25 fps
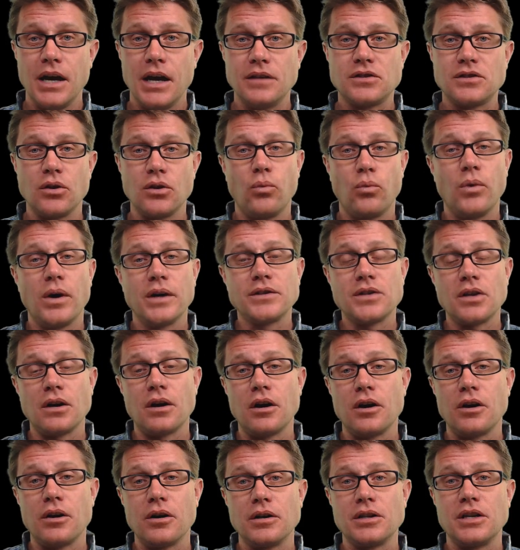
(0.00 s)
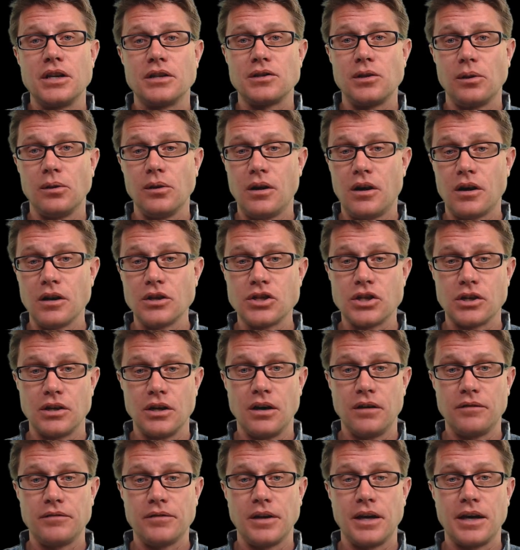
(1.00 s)
And so once our herd gets large
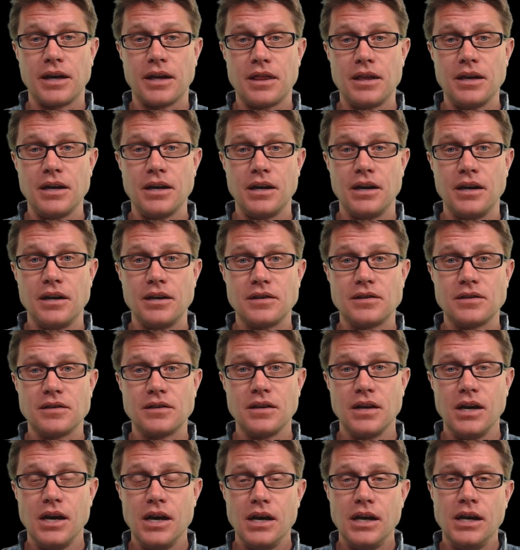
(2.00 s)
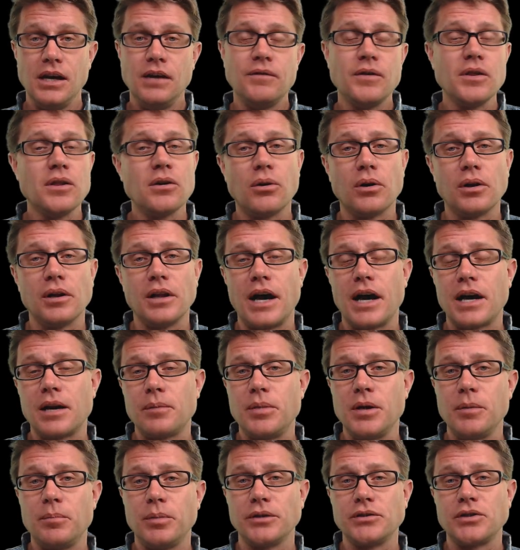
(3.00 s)
enough, like this, even though a lot
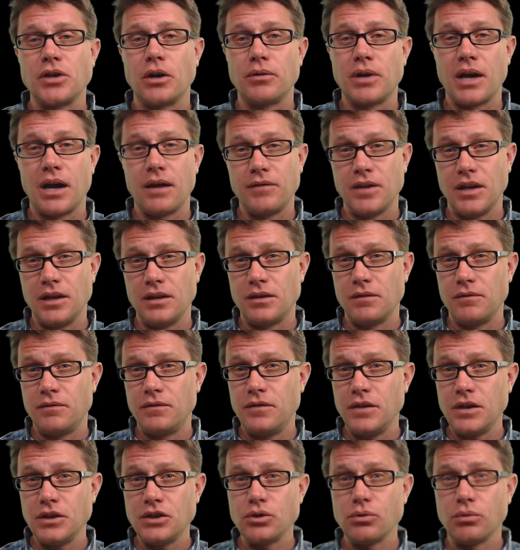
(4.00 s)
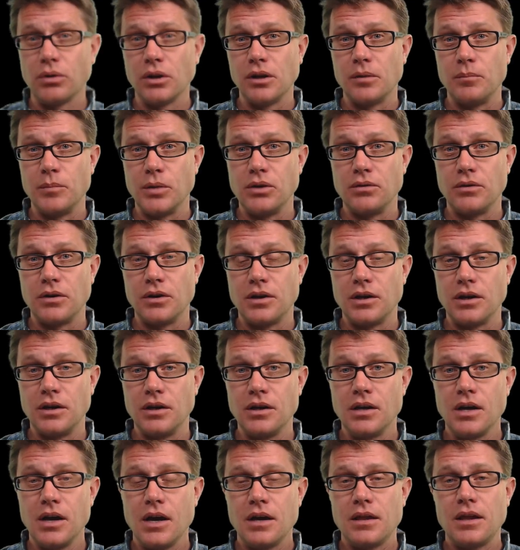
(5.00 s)
of people don't have individual
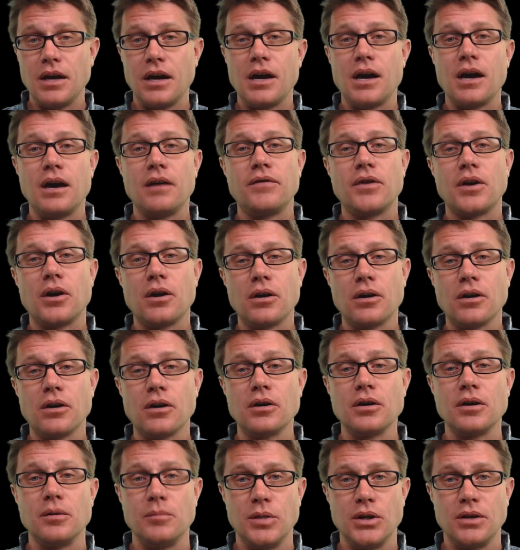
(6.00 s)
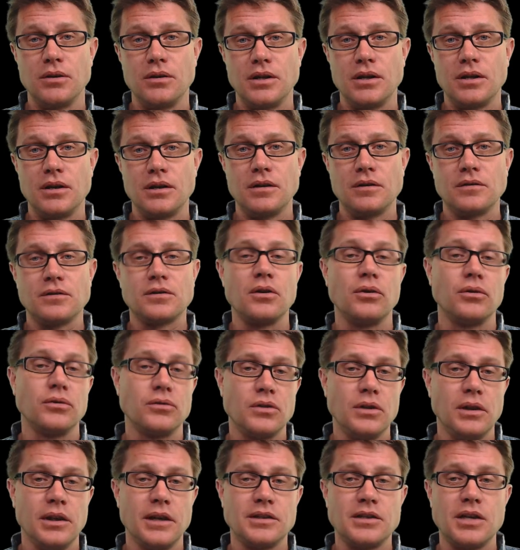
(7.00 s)
immunity, they have herd immunity.
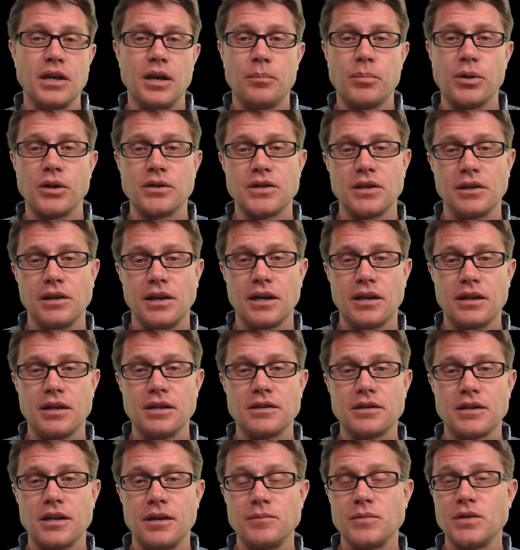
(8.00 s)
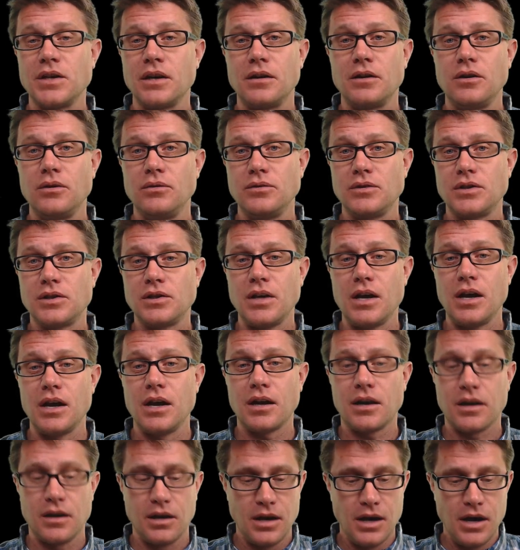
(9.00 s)
So let's say a person like this comes in who's
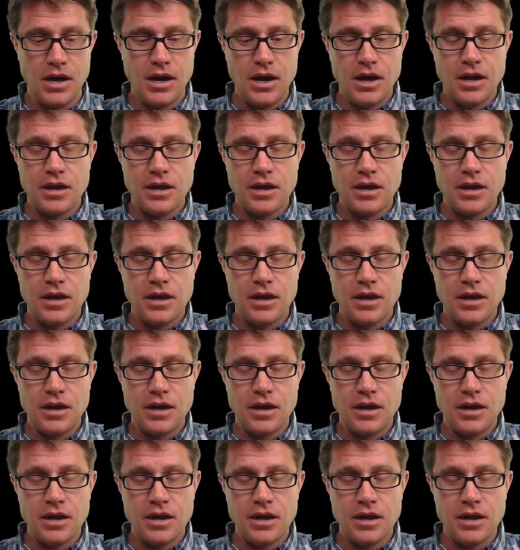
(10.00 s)
sick.